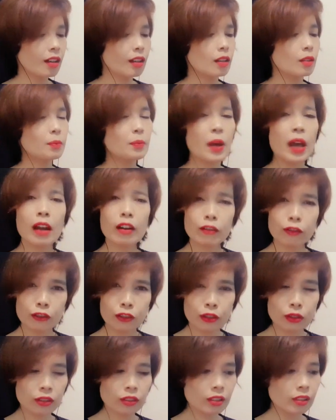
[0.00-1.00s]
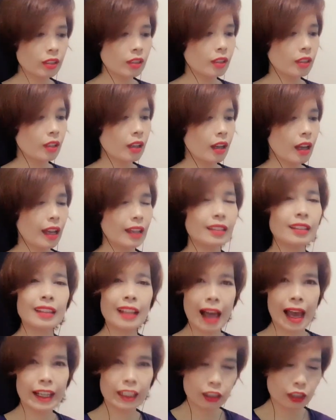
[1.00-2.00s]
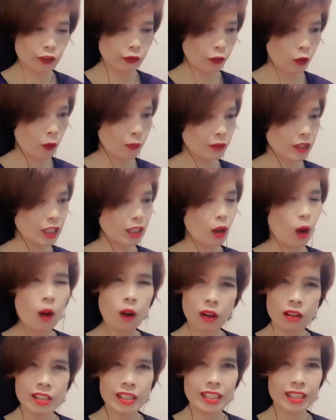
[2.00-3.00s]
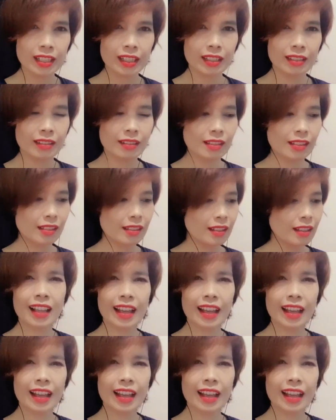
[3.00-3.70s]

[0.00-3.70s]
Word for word: her barefoot and lights from the audience,